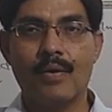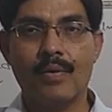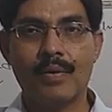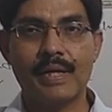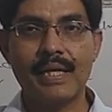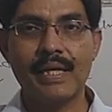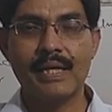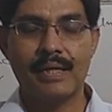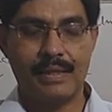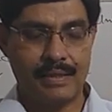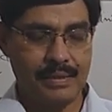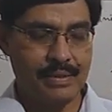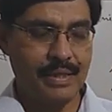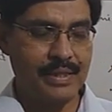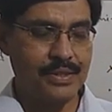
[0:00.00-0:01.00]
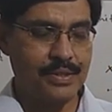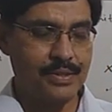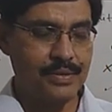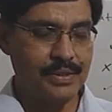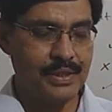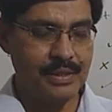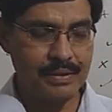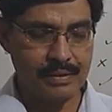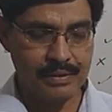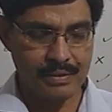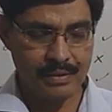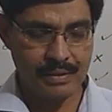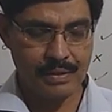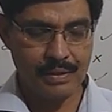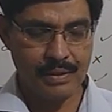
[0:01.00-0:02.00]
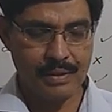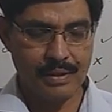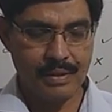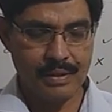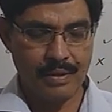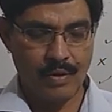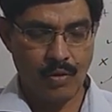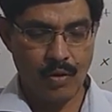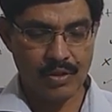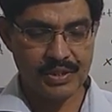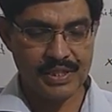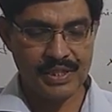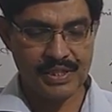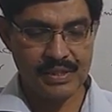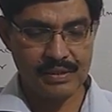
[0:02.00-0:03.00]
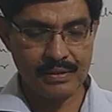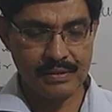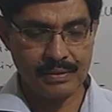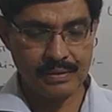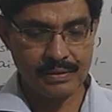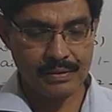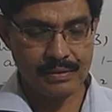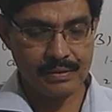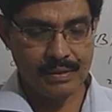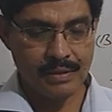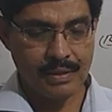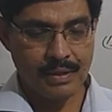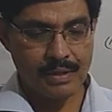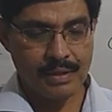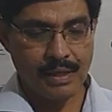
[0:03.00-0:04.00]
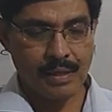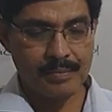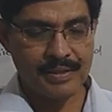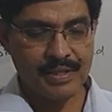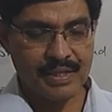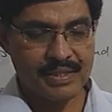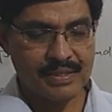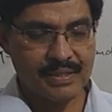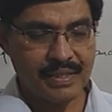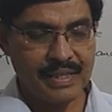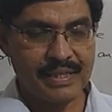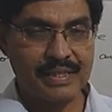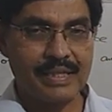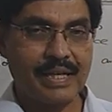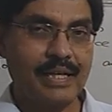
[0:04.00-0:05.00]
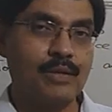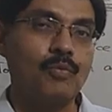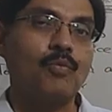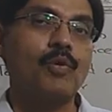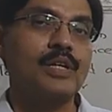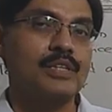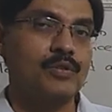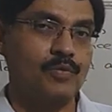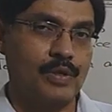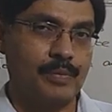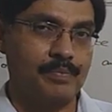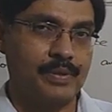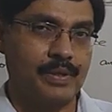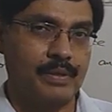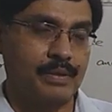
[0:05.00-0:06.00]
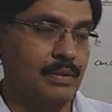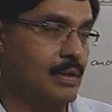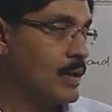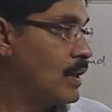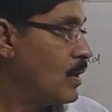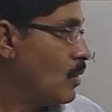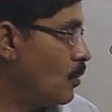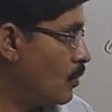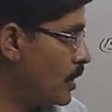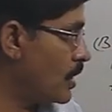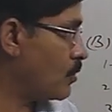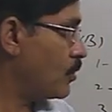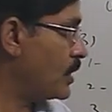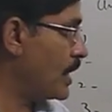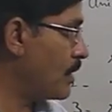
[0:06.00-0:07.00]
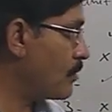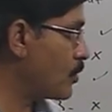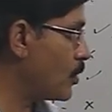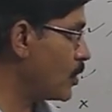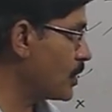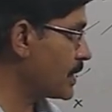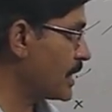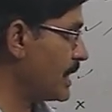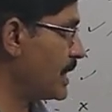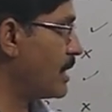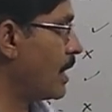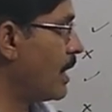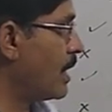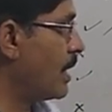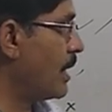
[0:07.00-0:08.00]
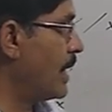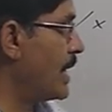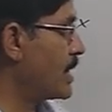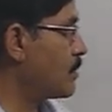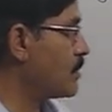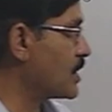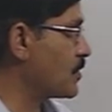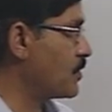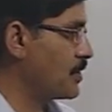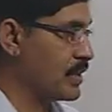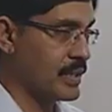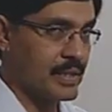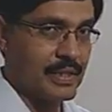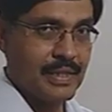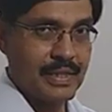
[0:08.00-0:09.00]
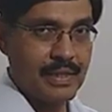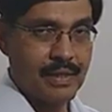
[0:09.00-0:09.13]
Okay, nitrogen, oxygen, carbon dioxide, and water vapor. Where we have got in our atmosphere.